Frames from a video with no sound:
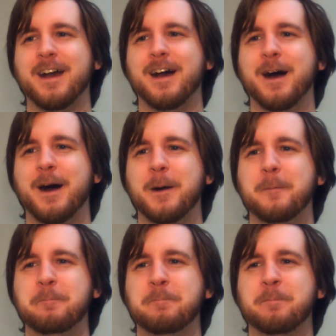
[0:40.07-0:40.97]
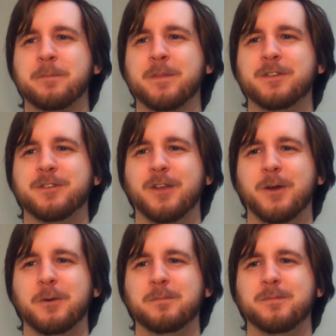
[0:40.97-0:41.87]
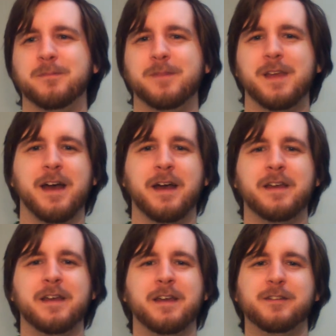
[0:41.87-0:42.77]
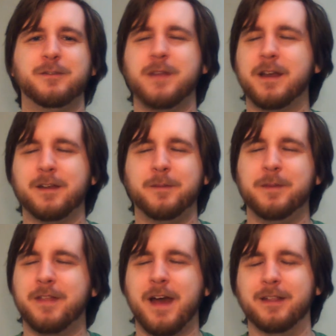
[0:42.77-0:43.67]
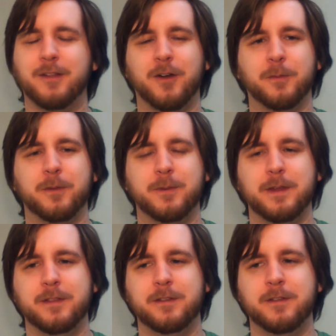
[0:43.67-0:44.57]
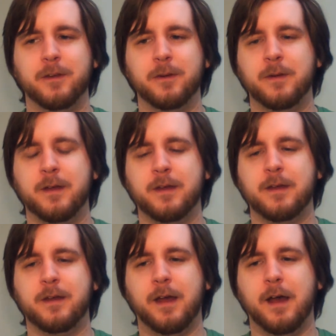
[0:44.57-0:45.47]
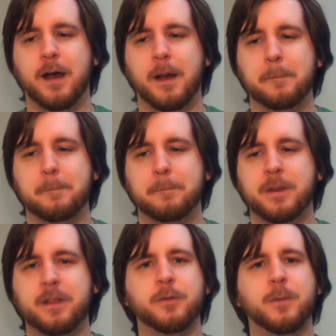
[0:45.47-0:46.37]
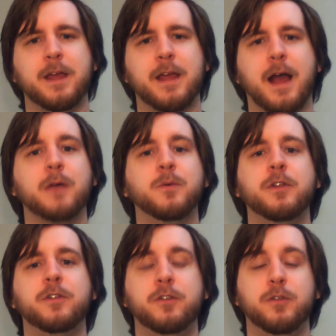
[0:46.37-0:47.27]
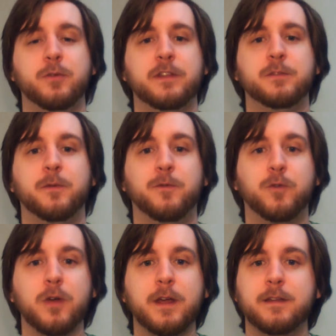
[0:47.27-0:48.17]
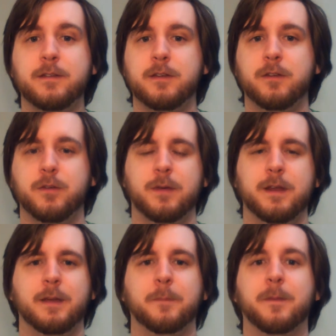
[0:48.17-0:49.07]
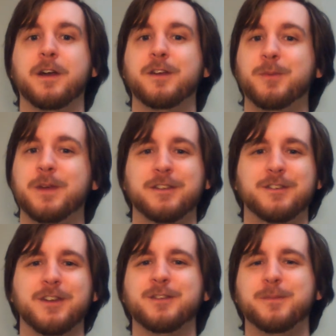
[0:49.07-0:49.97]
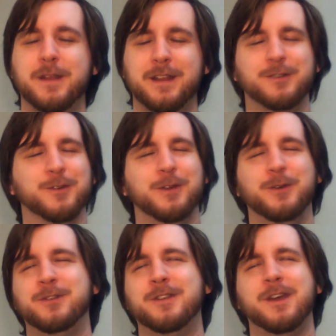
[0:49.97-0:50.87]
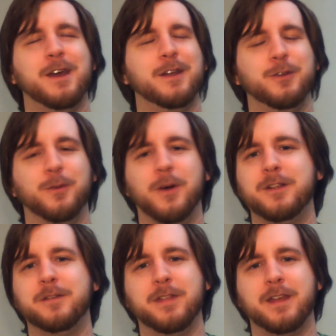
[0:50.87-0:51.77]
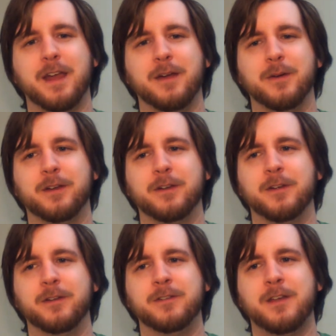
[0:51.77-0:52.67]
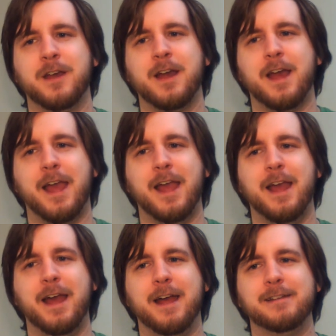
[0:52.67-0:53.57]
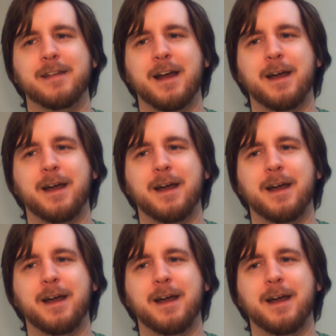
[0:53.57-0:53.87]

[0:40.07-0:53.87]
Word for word: Um, so, yeah, it's not going to be that long between the two. Um, but either way, I wanted to do this before I continued reading because we had just been introduced to all of the characters, and